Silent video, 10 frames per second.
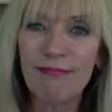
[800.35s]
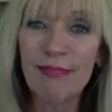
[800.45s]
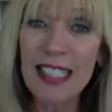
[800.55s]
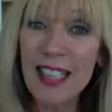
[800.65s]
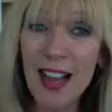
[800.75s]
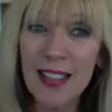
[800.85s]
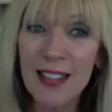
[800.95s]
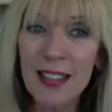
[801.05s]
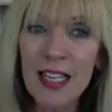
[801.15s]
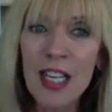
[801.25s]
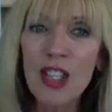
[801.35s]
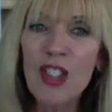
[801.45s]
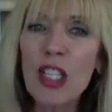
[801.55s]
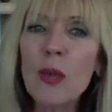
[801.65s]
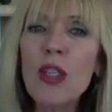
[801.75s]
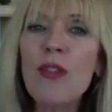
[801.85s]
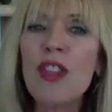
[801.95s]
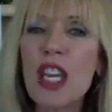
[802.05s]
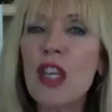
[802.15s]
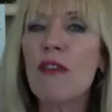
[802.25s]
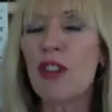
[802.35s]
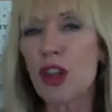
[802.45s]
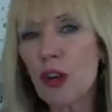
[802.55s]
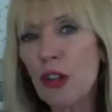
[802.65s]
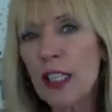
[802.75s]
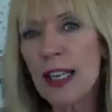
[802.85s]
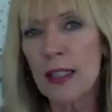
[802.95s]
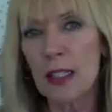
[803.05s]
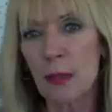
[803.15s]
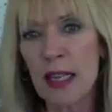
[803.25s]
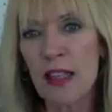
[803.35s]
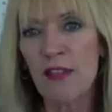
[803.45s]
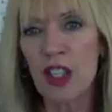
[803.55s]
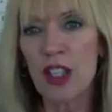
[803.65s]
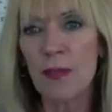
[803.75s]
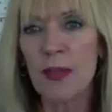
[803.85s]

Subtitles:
It does. Just when you think you've thoroughly explained the vision,